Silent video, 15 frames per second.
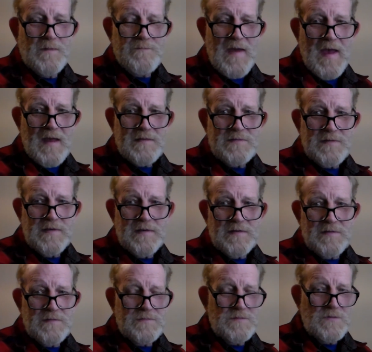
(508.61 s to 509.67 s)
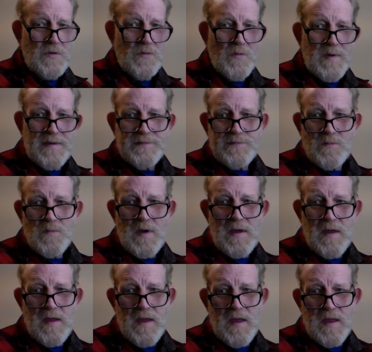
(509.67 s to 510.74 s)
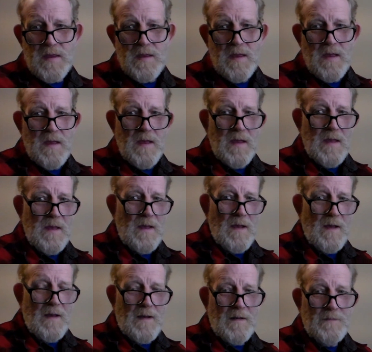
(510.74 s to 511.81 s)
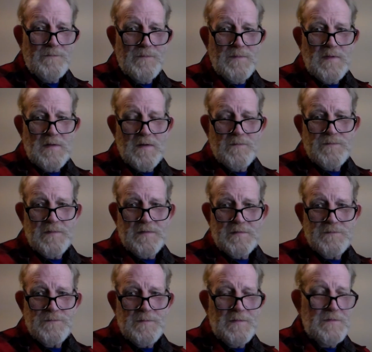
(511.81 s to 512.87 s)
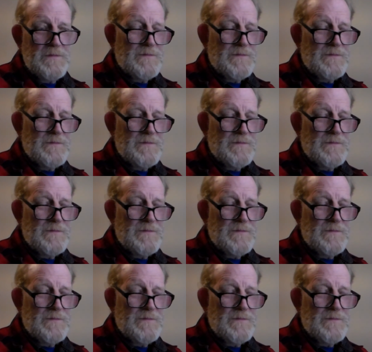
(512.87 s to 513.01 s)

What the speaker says: vaccine is 2 weeks away, for this flu